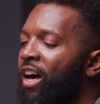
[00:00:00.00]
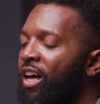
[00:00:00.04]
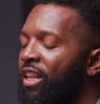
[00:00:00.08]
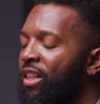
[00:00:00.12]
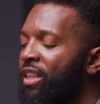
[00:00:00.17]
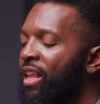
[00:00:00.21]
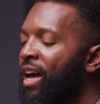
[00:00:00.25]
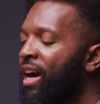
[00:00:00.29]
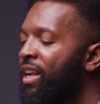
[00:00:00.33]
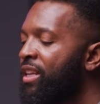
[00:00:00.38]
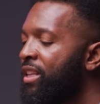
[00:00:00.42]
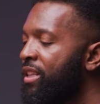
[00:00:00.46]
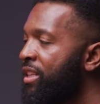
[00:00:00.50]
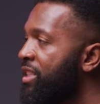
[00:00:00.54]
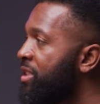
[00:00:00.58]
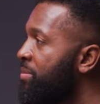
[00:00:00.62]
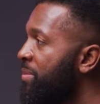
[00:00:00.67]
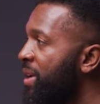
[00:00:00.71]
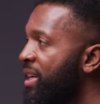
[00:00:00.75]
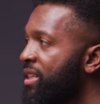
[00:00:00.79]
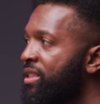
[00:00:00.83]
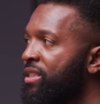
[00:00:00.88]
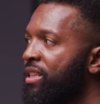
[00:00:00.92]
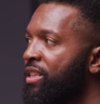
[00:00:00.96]
a lot of
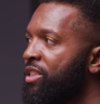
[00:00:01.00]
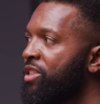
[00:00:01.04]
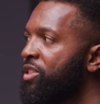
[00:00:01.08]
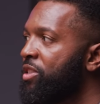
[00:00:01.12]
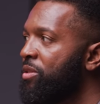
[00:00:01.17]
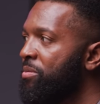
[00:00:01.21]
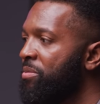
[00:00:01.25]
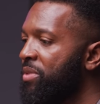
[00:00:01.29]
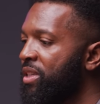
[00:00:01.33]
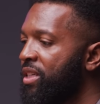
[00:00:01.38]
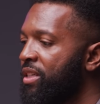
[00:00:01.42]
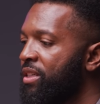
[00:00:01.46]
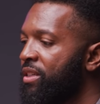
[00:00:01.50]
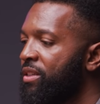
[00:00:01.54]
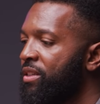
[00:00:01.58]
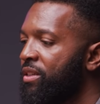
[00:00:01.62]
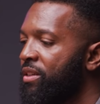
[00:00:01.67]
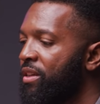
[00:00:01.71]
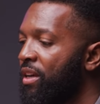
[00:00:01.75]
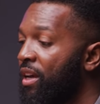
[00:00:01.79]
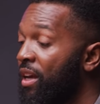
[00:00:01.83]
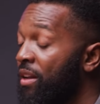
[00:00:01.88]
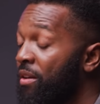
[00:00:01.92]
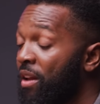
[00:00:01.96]
this makes sense to me
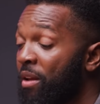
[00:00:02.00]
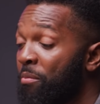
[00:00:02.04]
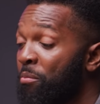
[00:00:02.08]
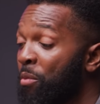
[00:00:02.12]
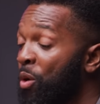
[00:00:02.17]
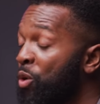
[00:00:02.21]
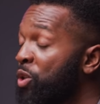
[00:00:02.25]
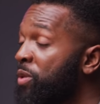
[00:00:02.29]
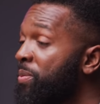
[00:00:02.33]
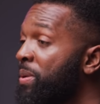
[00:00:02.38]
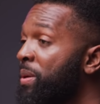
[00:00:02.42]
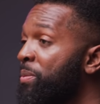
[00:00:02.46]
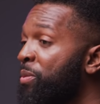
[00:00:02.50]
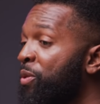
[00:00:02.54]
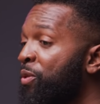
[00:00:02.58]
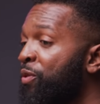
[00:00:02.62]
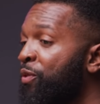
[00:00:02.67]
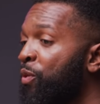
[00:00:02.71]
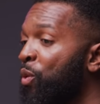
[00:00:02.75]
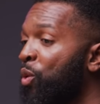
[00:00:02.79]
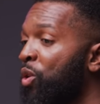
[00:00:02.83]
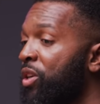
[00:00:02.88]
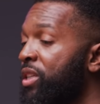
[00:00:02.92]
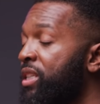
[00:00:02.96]
and, and most people
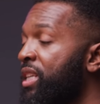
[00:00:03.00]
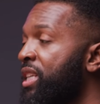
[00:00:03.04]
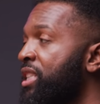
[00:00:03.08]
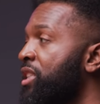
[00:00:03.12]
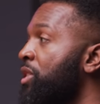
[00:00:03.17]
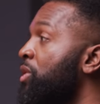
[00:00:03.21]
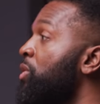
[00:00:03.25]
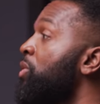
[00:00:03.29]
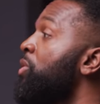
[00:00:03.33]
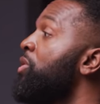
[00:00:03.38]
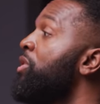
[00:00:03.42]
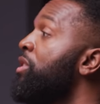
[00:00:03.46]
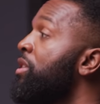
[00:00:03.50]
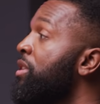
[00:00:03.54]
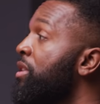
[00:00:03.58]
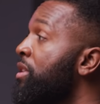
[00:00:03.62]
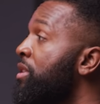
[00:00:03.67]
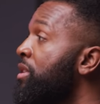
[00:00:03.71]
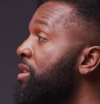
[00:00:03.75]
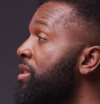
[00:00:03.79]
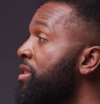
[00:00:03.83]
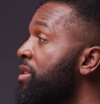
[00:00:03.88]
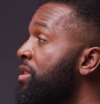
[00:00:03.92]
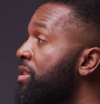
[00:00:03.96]
for digital
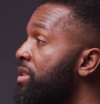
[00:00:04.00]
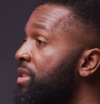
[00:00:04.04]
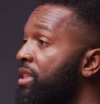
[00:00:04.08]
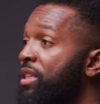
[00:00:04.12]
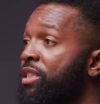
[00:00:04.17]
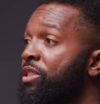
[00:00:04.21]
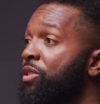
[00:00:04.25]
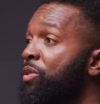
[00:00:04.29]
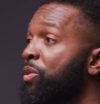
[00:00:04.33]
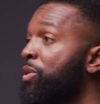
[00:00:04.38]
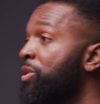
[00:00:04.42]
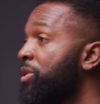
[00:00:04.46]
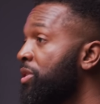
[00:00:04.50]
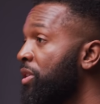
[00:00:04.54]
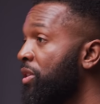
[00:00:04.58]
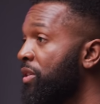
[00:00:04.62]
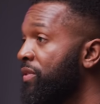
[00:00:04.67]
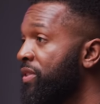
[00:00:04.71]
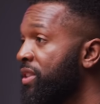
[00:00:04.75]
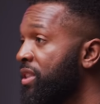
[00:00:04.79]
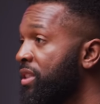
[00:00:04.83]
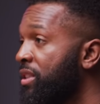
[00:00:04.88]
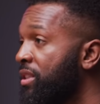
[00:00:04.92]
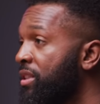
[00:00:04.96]
goods digital
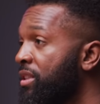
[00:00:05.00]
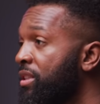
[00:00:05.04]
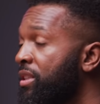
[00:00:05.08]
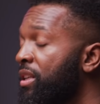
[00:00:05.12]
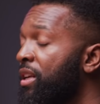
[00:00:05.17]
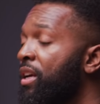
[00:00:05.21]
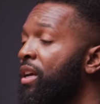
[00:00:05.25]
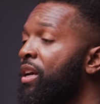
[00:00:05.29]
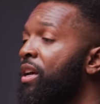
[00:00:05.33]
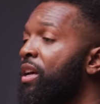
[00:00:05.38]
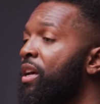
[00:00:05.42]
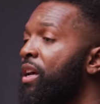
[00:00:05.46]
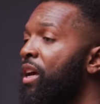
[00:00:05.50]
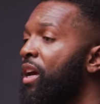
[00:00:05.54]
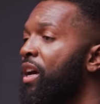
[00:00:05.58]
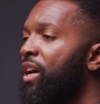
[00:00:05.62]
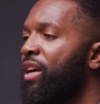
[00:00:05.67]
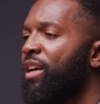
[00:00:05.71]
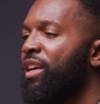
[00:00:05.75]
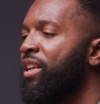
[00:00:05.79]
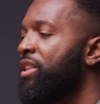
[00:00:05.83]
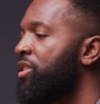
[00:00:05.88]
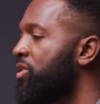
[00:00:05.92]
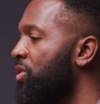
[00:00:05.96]
services
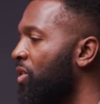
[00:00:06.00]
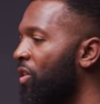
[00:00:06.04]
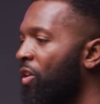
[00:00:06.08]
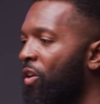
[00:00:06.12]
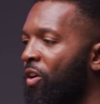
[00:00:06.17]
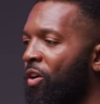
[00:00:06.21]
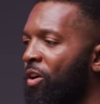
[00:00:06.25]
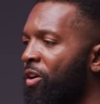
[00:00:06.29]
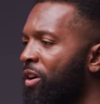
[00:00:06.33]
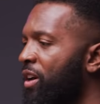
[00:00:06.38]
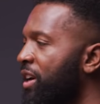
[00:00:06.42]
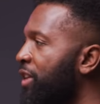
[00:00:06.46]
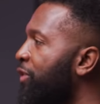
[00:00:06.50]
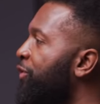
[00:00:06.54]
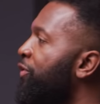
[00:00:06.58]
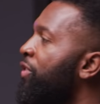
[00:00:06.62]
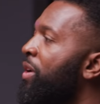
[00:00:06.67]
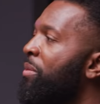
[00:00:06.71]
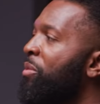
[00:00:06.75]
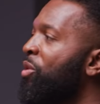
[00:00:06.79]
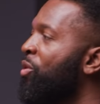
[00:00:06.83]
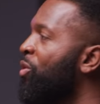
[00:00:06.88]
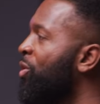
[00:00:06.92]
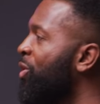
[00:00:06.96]
it's all
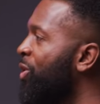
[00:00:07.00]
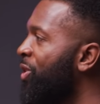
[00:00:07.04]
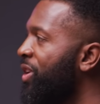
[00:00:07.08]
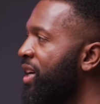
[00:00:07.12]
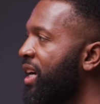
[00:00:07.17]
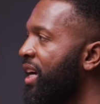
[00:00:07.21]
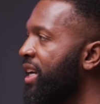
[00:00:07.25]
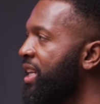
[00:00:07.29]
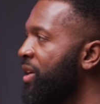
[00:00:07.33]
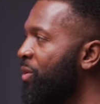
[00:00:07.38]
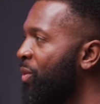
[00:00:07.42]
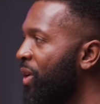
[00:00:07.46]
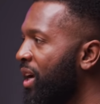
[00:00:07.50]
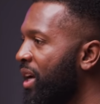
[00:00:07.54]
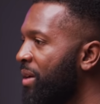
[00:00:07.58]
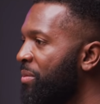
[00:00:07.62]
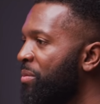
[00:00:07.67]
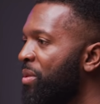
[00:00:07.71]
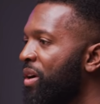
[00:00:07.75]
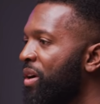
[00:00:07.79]
ephemeral anyway